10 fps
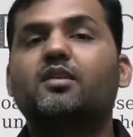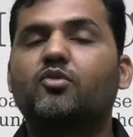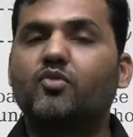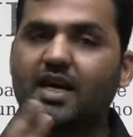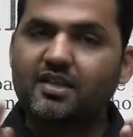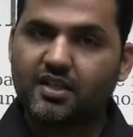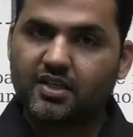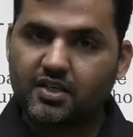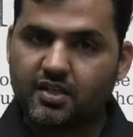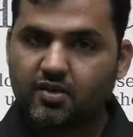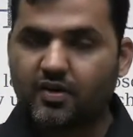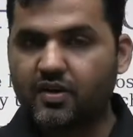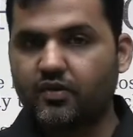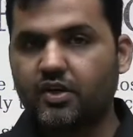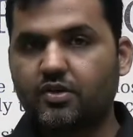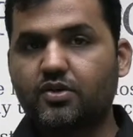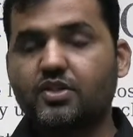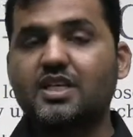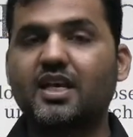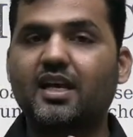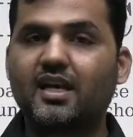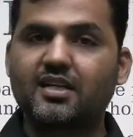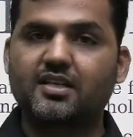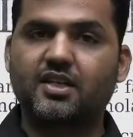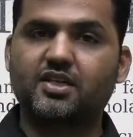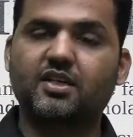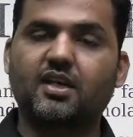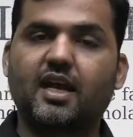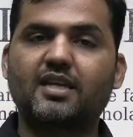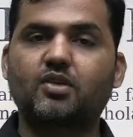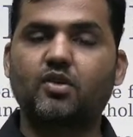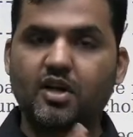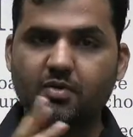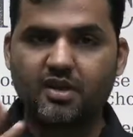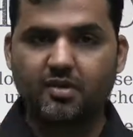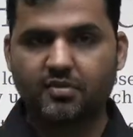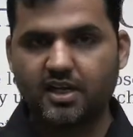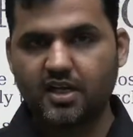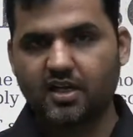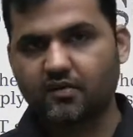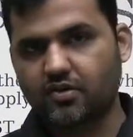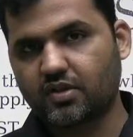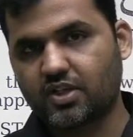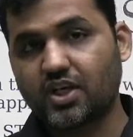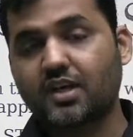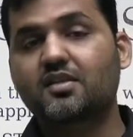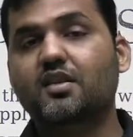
Some quant section, quant videos, DILR section has already been completely covered on the channel.